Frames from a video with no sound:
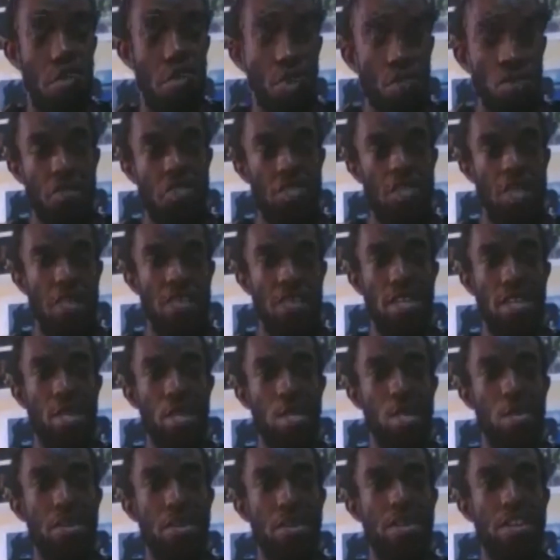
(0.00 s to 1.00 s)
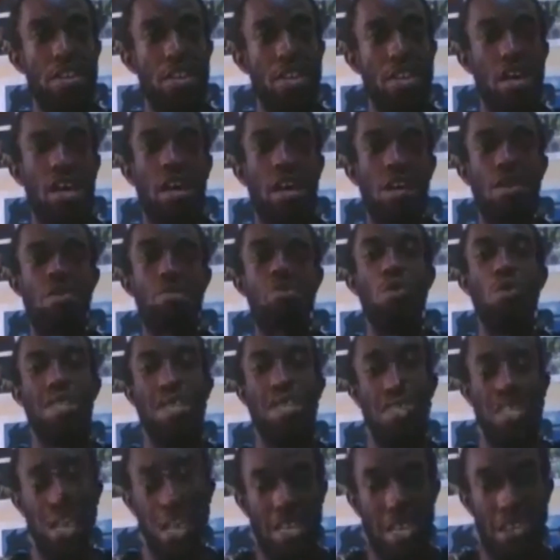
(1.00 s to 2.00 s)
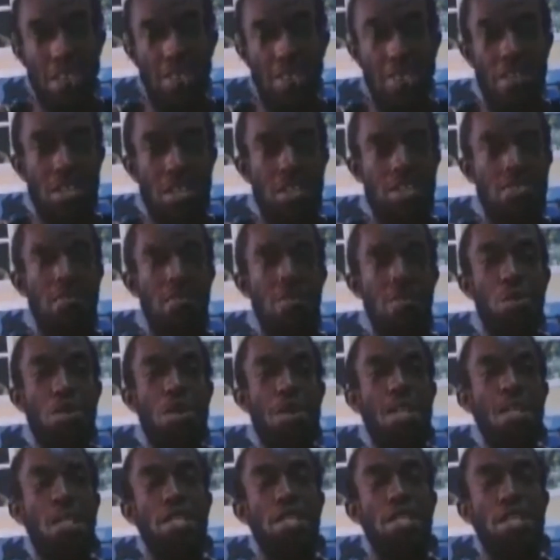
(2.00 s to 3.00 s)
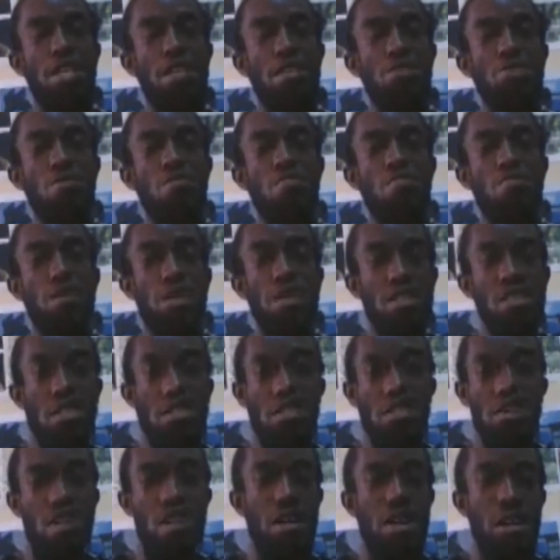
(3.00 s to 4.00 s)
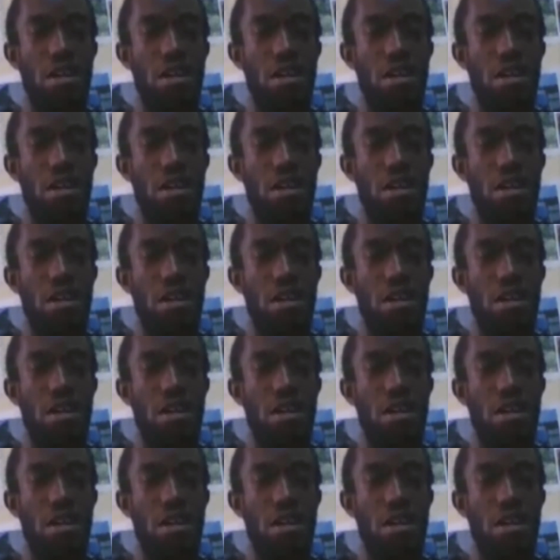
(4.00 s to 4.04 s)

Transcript: your movie is actually showing there, and you attend the festival, you get a chance to meet